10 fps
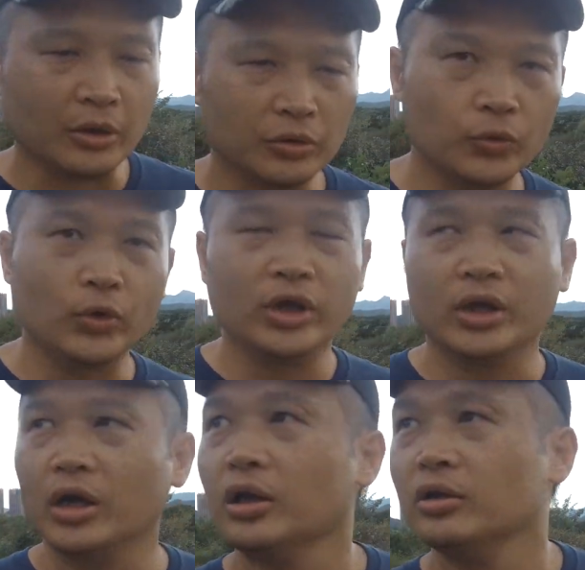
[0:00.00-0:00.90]

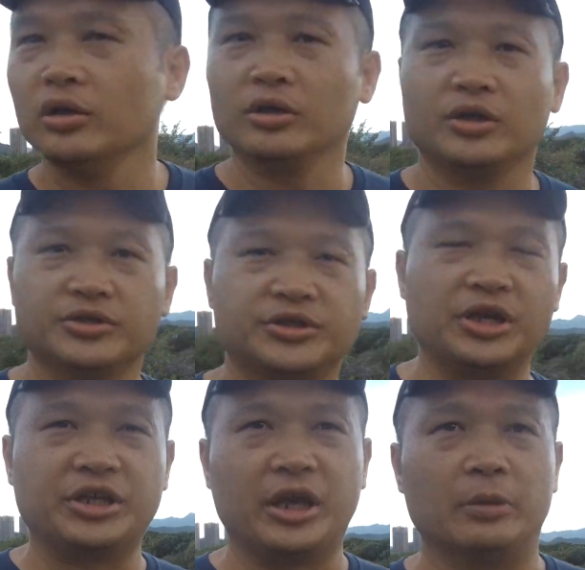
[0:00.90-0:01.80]

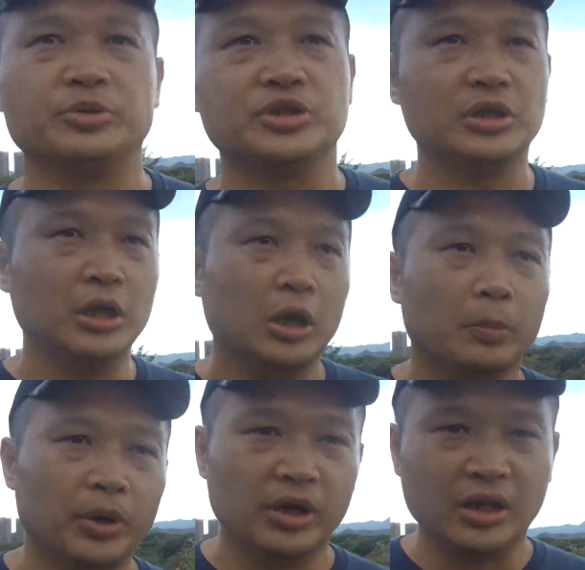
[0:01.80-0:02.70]
Steadicams.
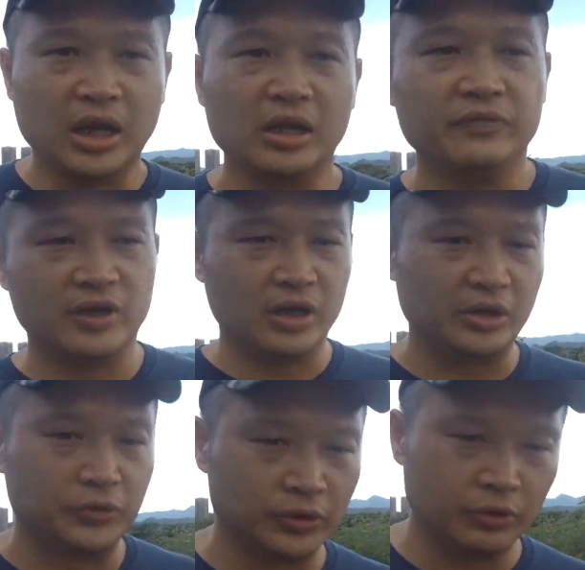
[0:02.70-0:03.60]
But a lot of I
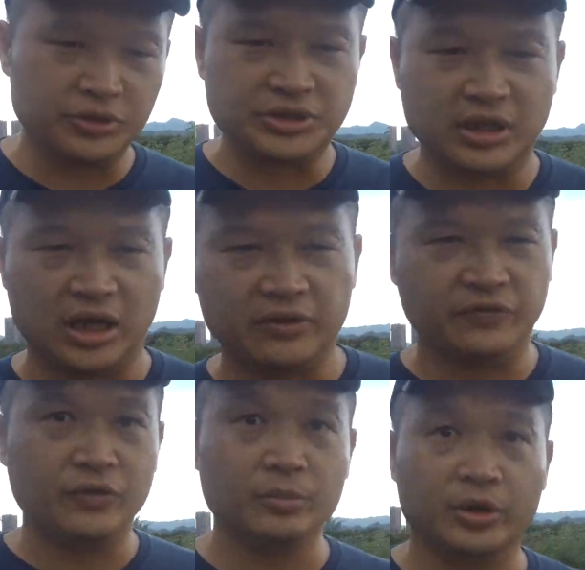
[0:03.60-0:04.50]
do notice a lot of the
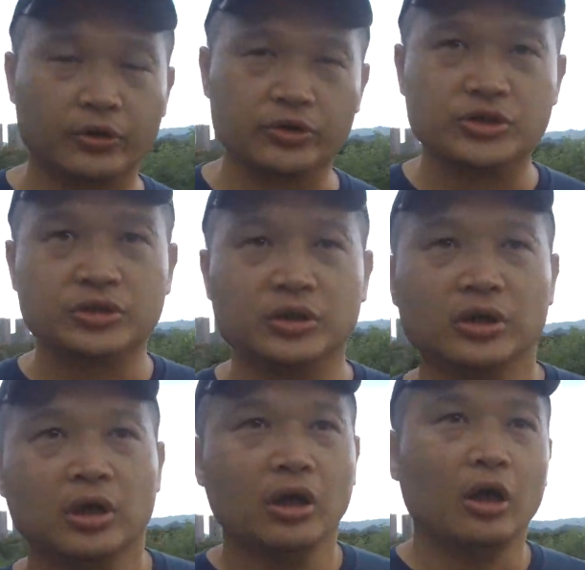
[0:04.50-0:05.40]
filmmakers
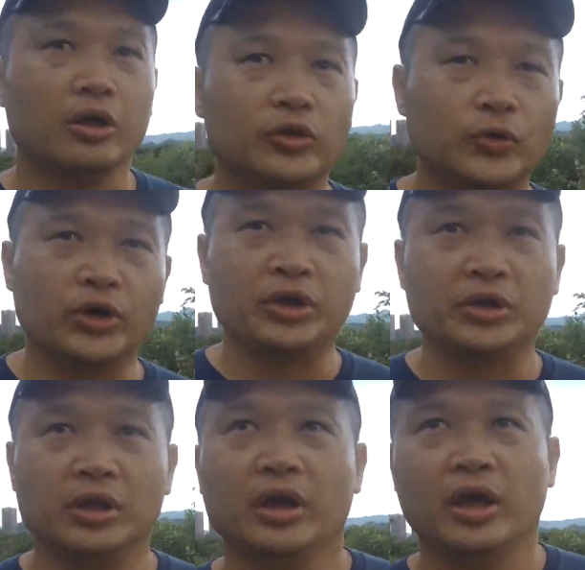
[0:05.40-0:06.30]
are
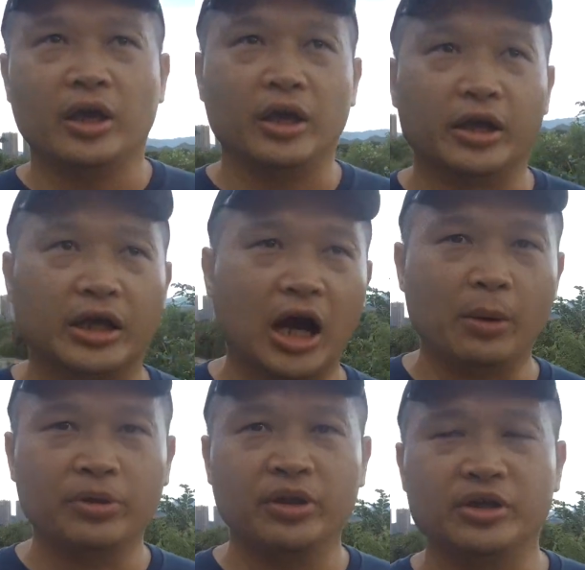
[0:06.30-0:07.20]
doing a
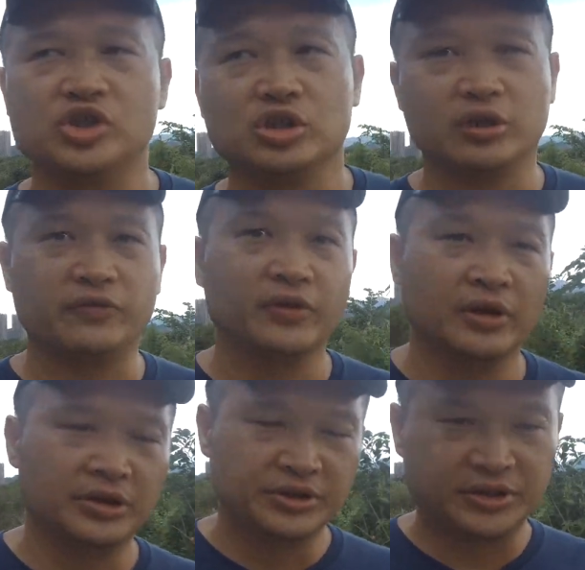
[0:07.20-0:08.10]
combination of
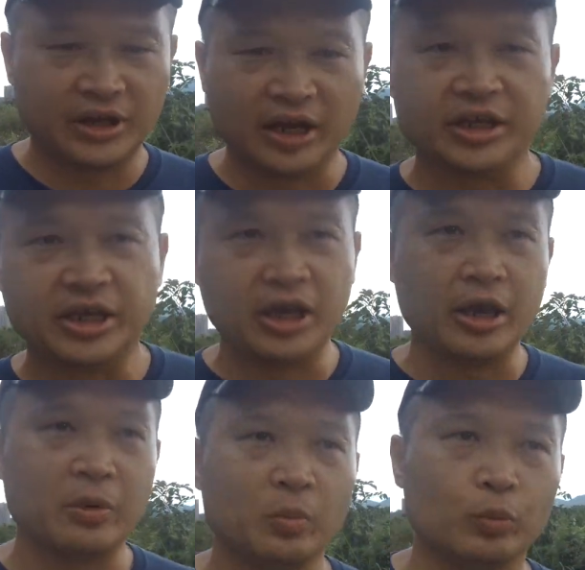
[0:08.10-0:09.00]

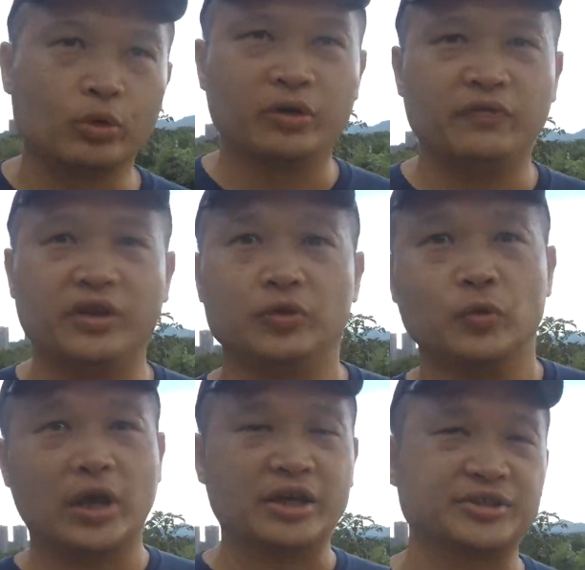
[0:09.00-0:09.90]
Steadicam with a
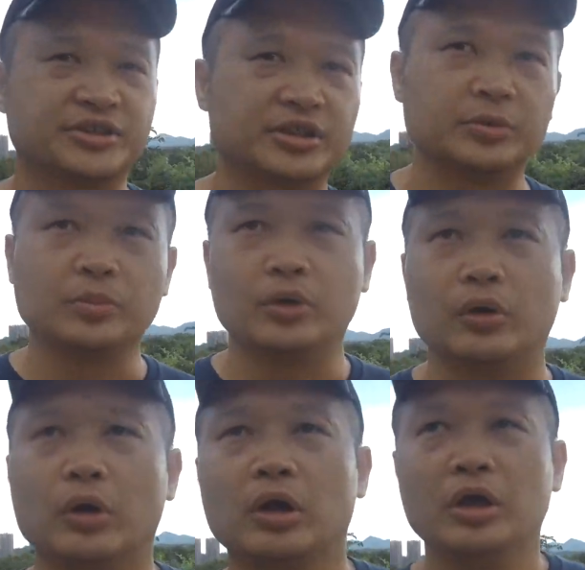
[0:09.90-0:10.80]
3-axis gimbal
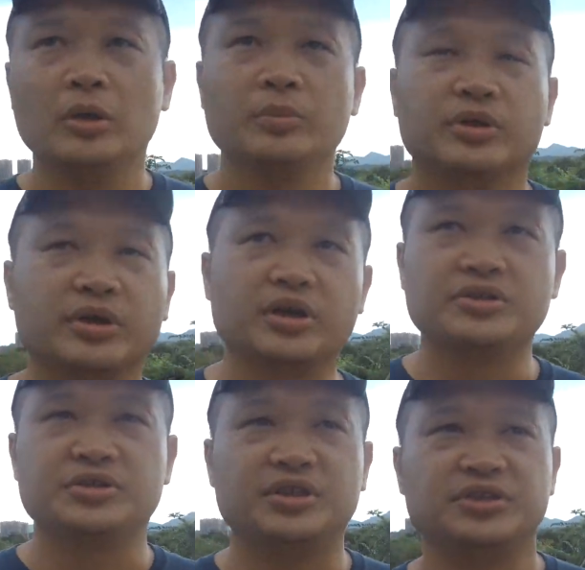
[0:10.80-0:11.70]
because
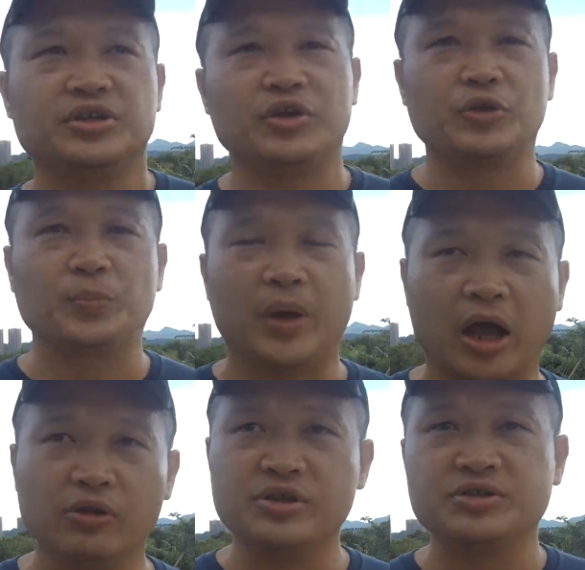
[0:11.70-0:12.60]
it's easier to
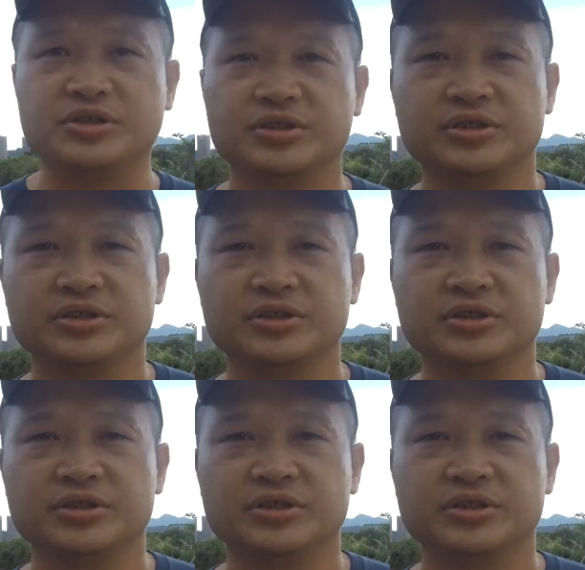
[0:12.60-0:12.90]
balance